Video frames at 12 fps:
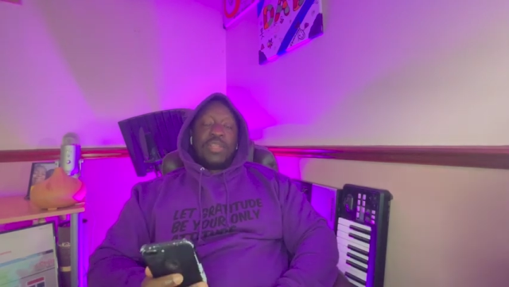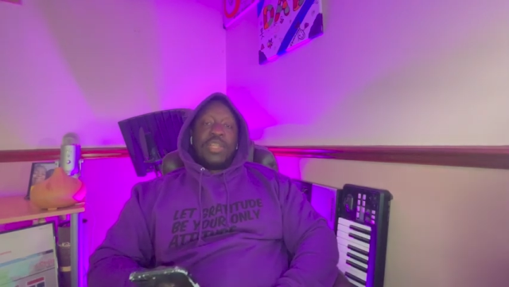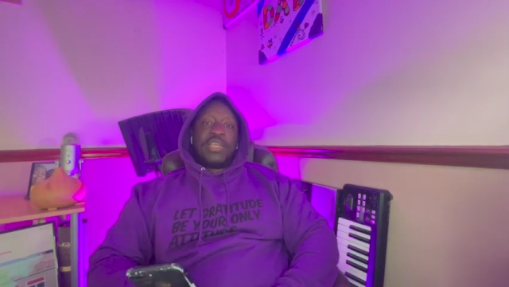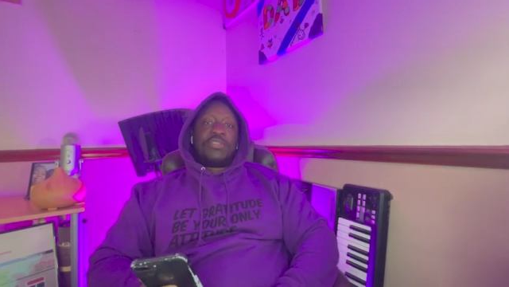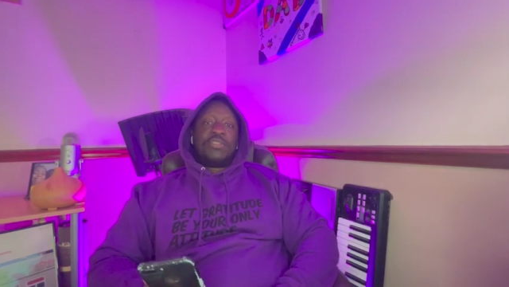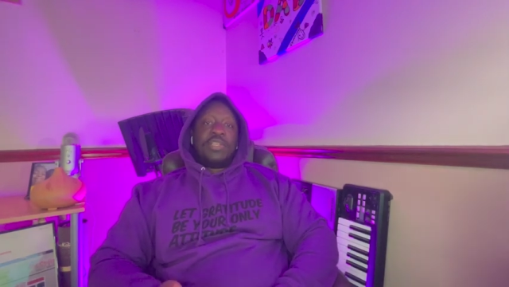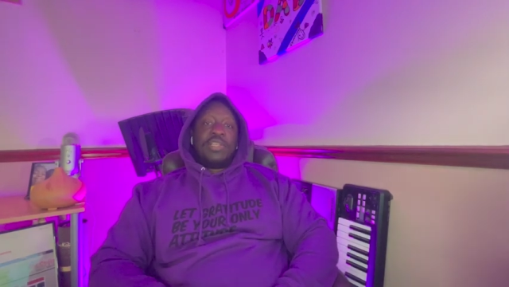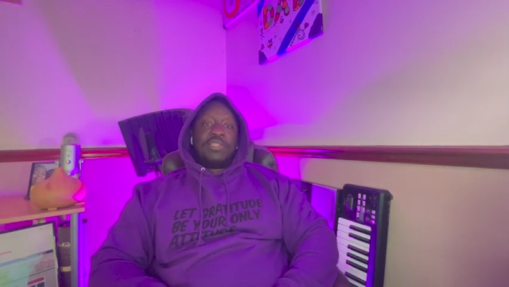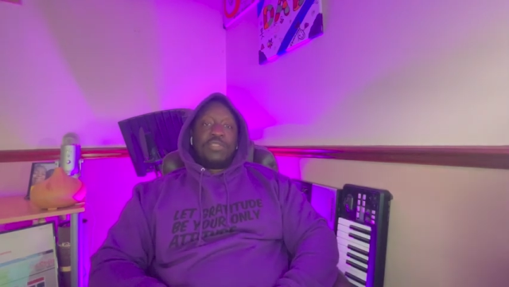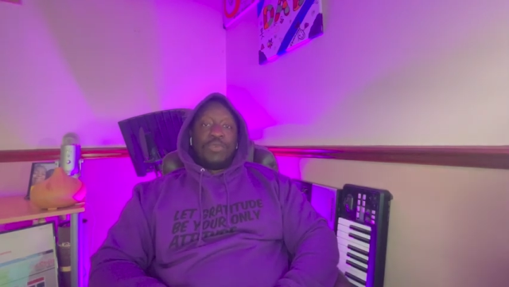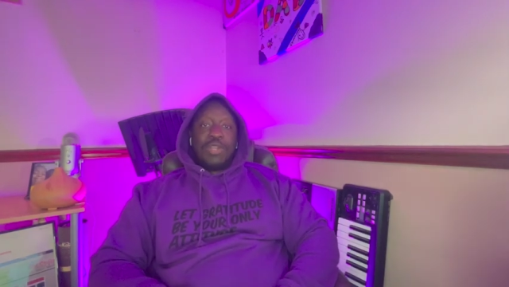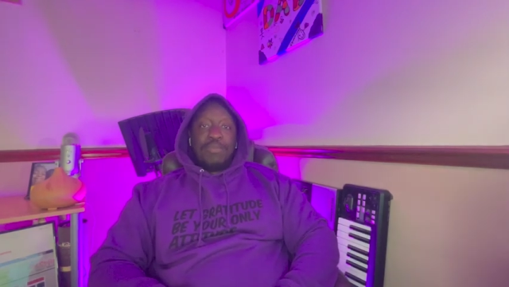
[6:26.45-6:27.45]
Next on the list
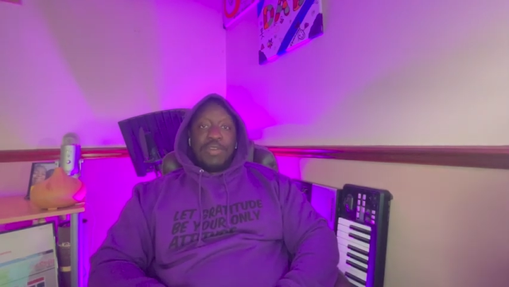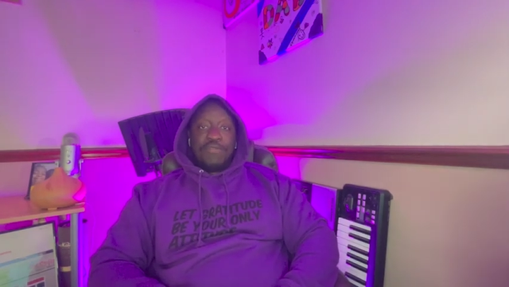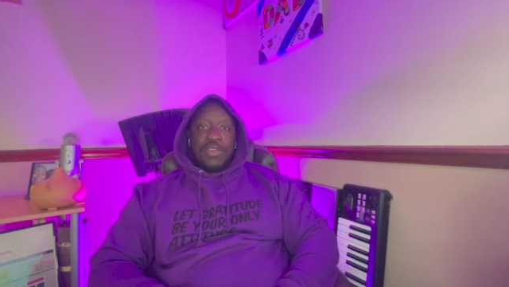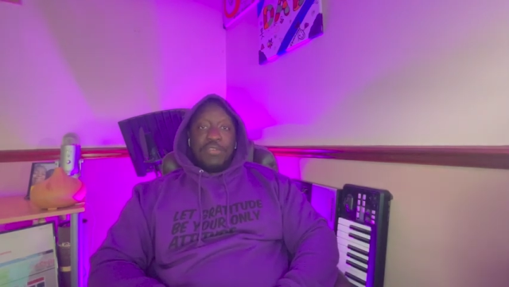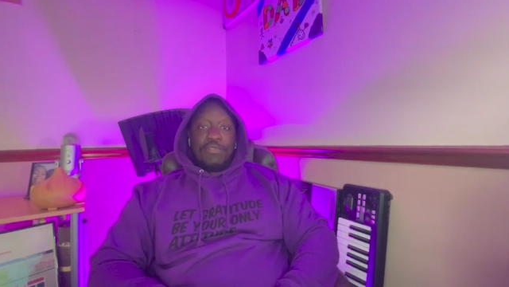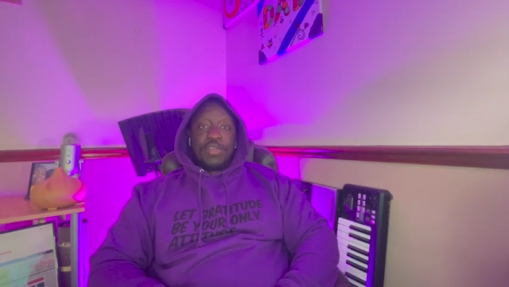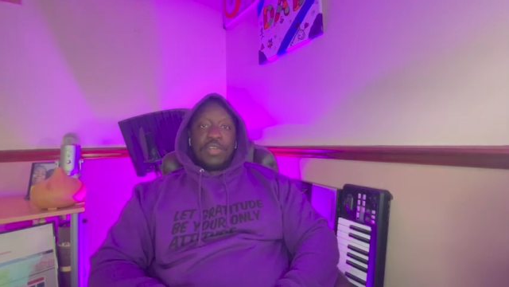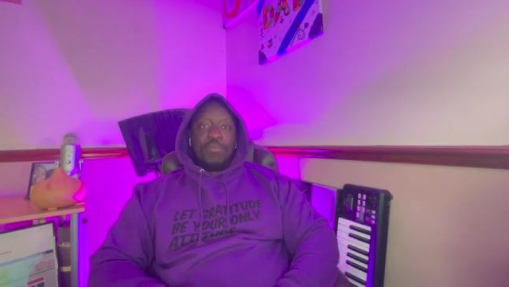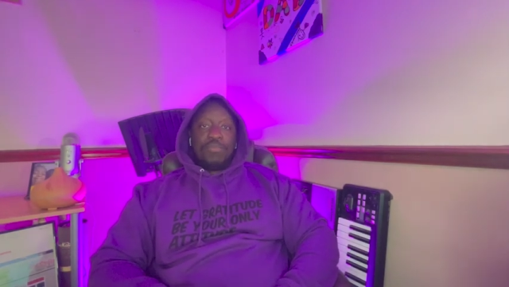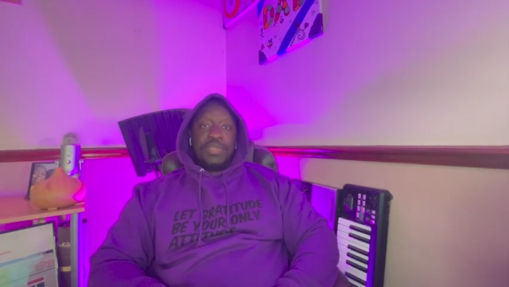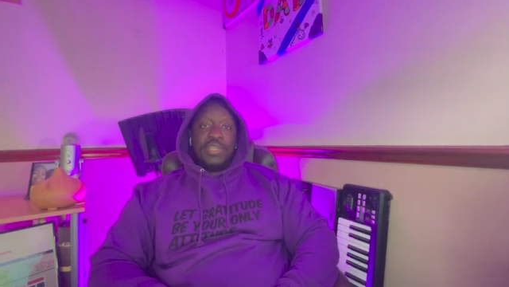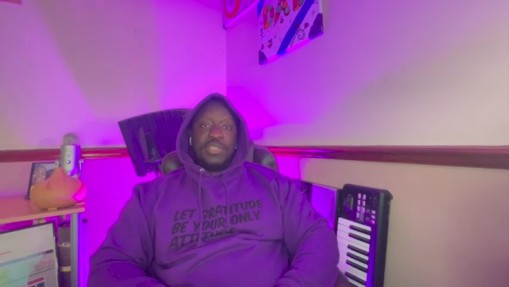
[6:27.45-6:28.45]
is one of my favorite
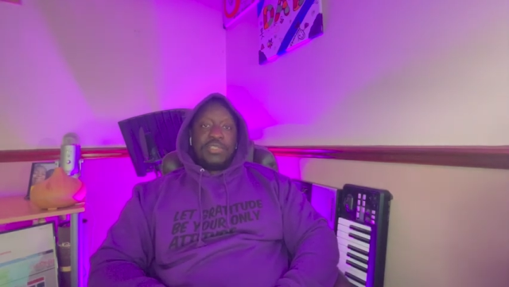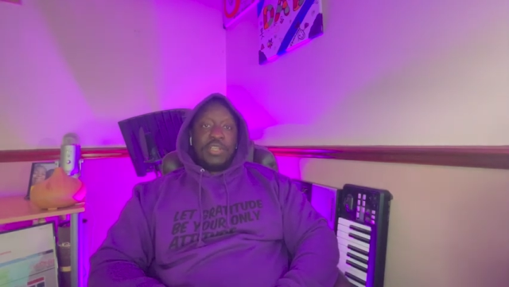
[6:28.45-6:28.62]
companies.